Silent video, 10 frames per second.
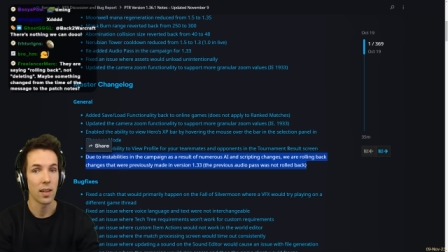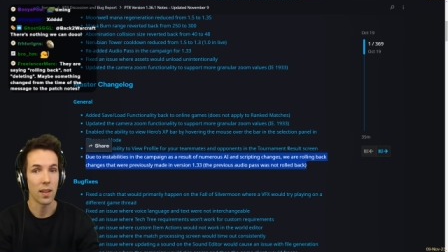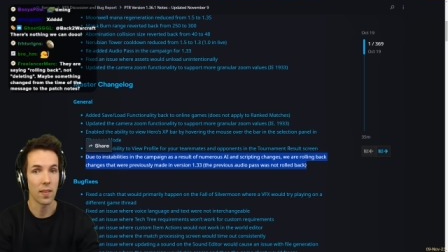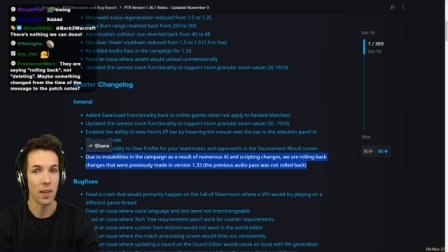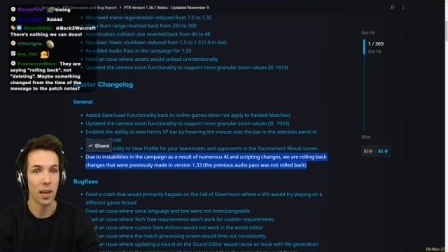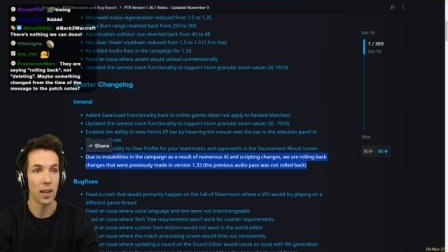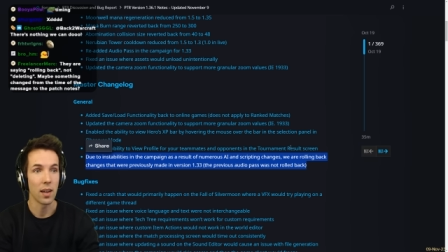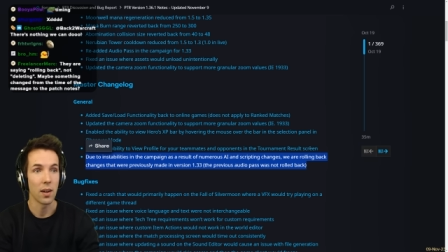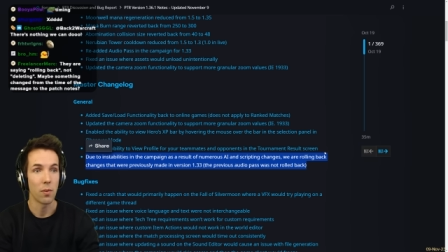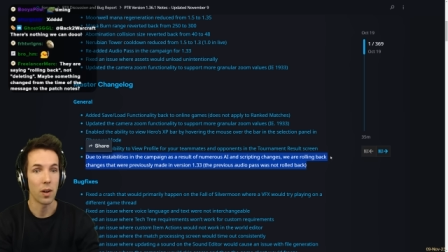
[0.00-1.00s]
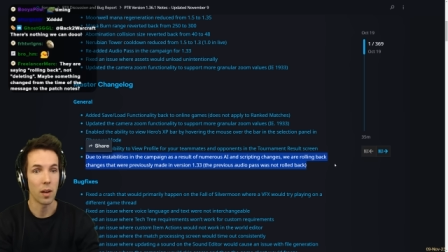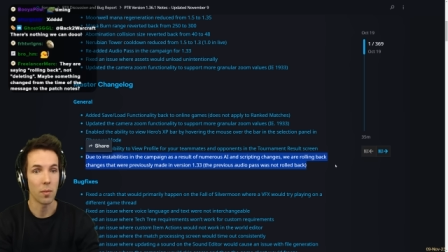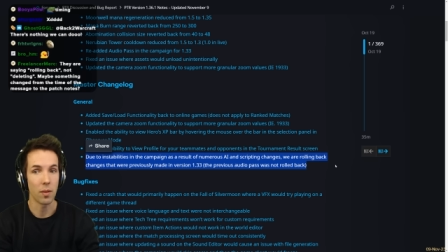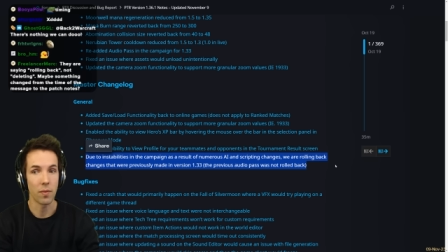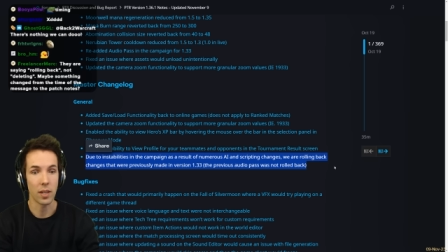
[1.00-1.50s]
that they were
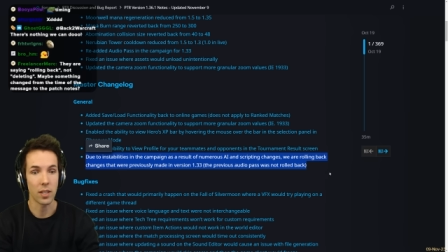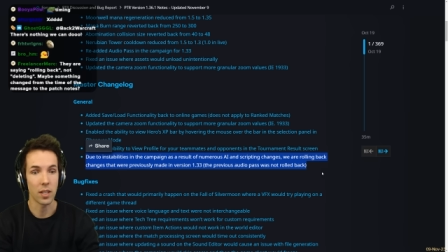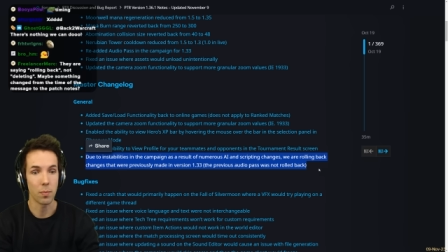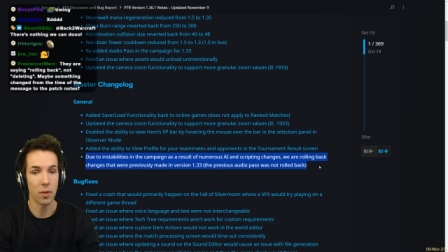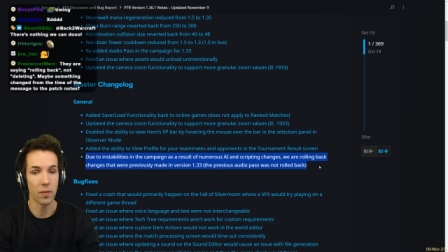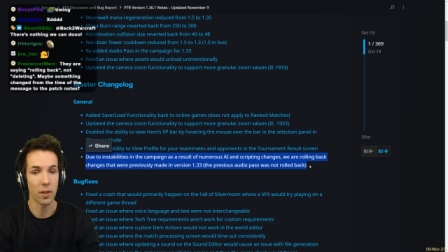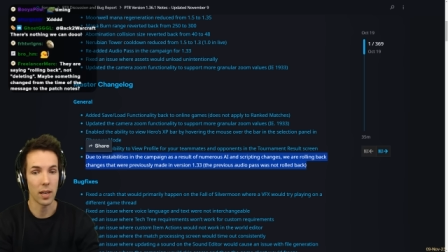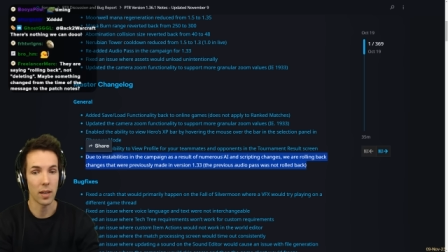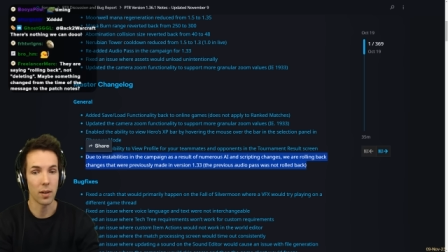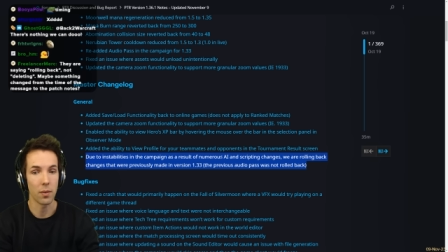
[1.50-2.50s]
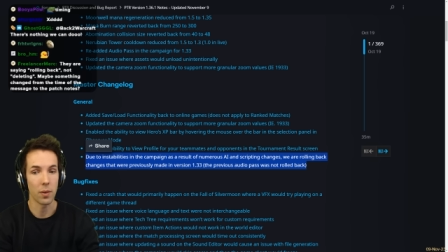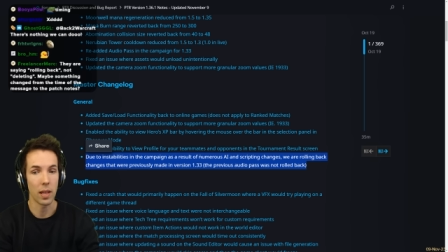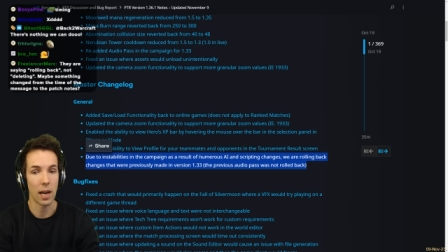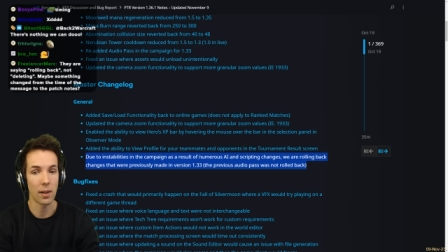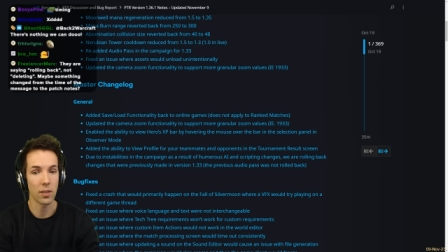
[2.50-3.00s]
able to fix this perfectly
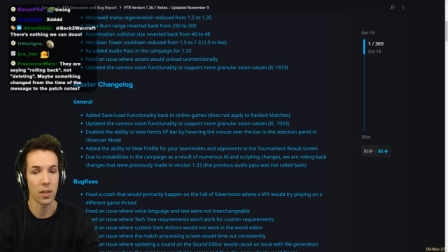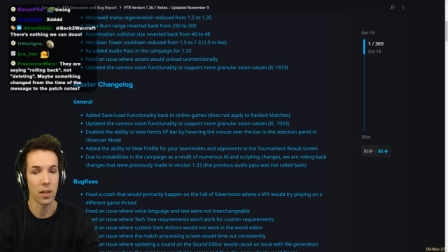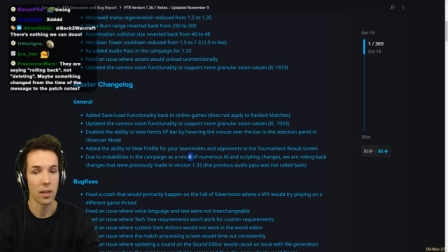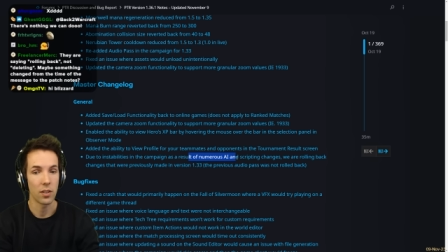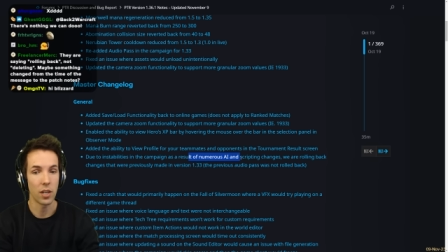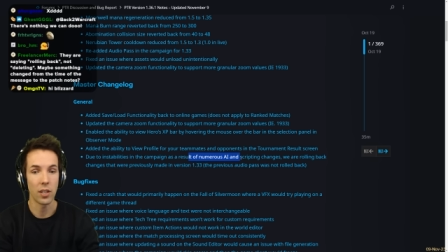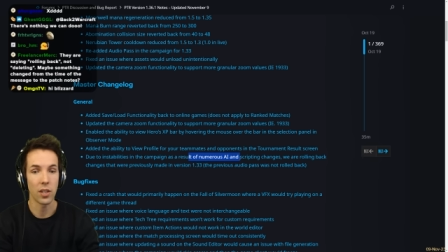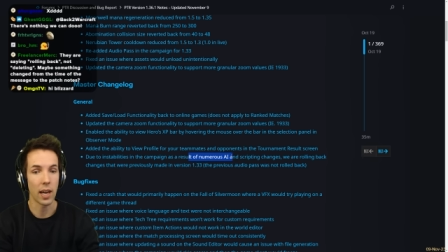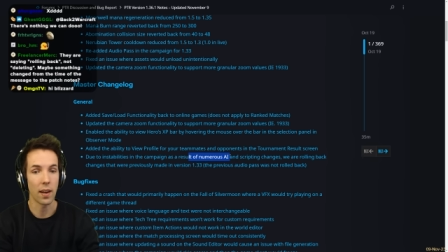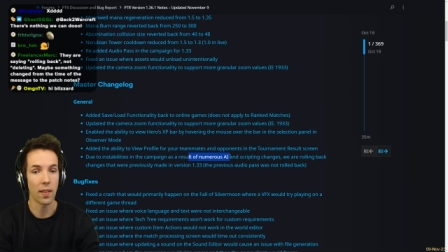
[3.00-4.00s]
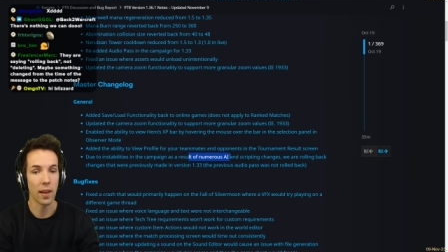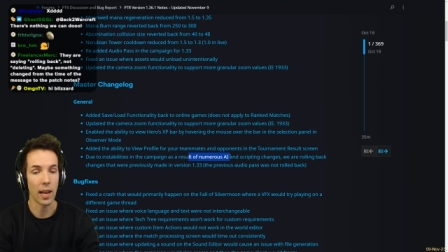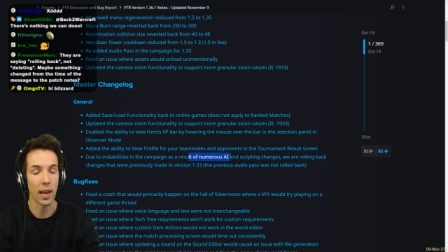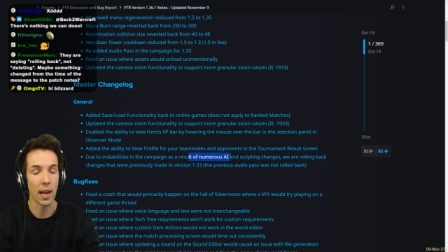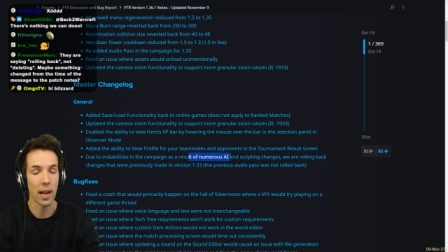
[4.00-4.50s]
without changing anything
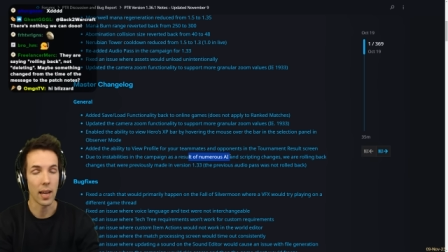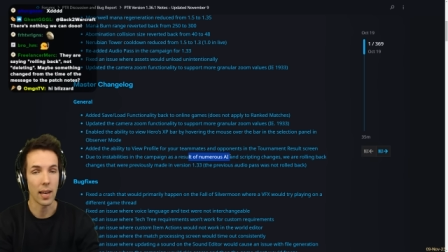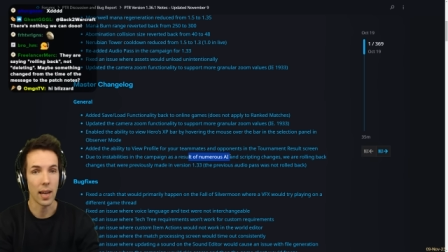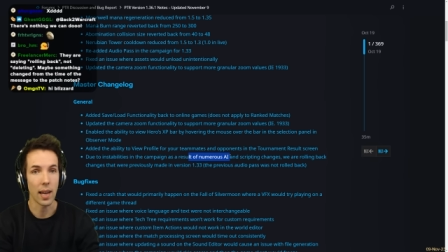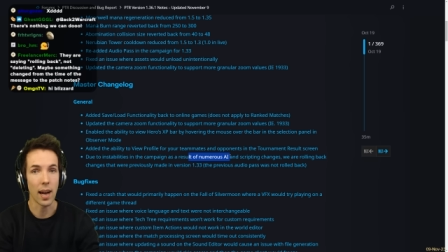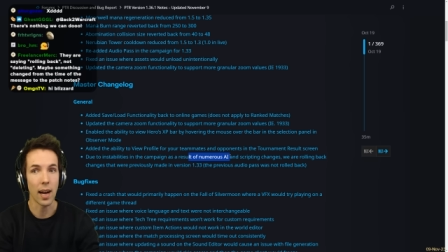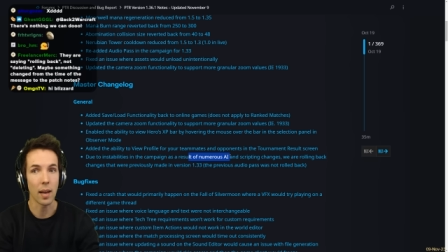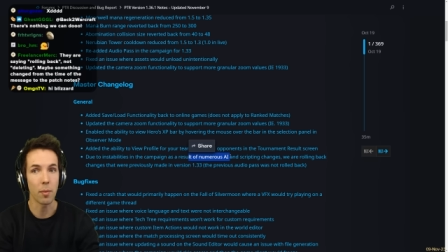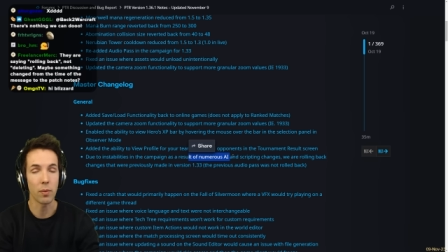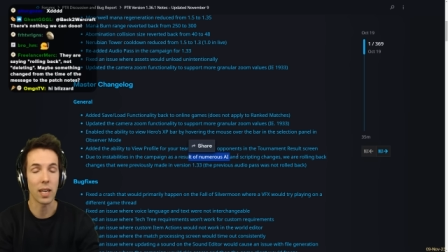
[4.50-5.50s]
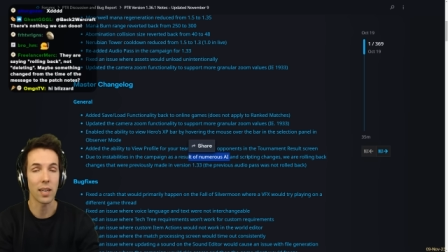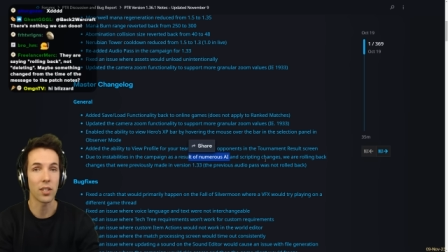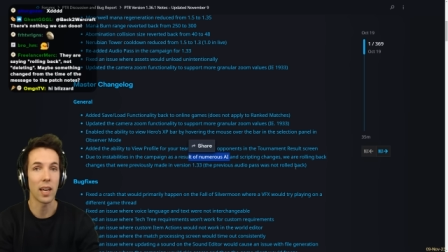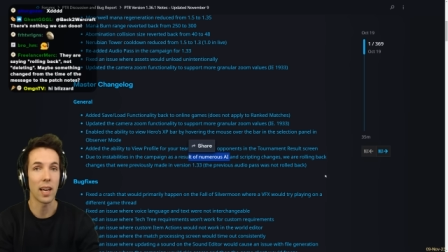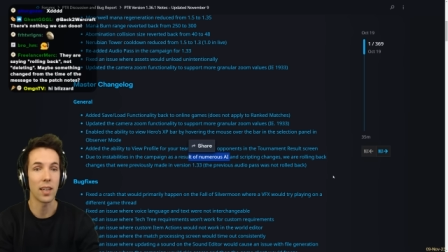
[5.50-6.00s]
in AI, but it was
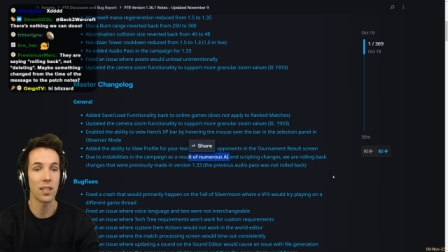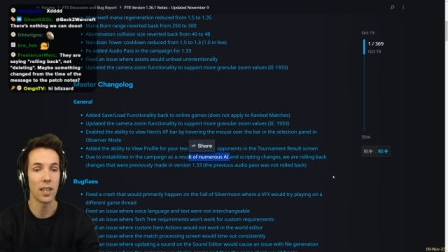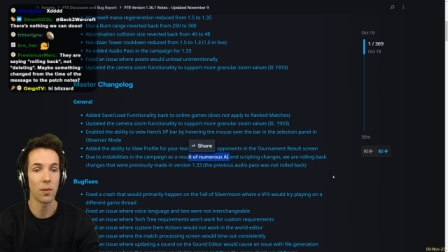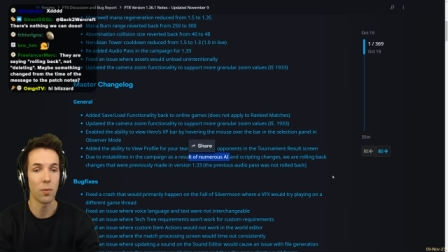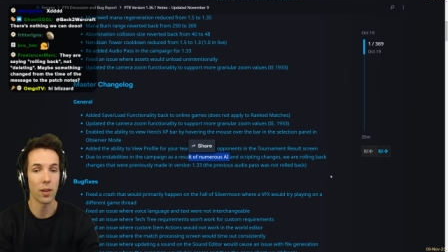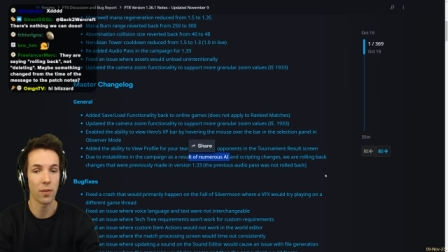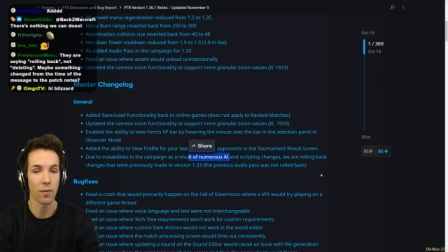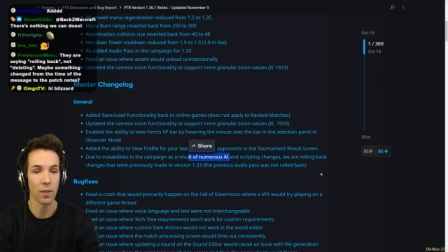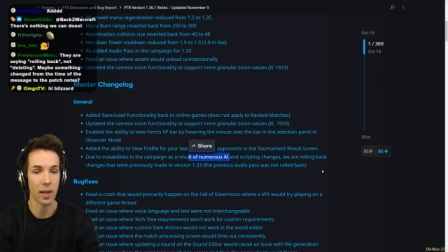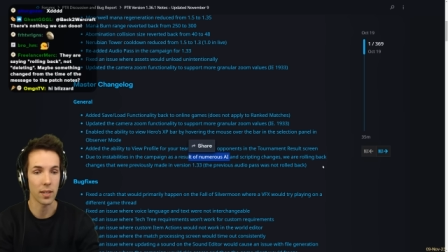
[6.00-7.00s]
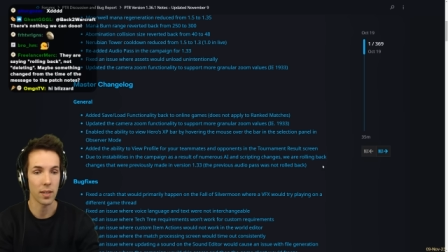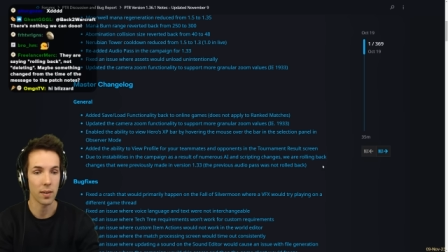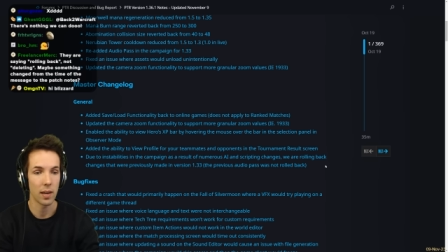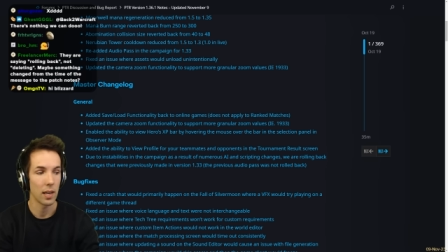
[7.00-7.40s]
actually HD weather effects.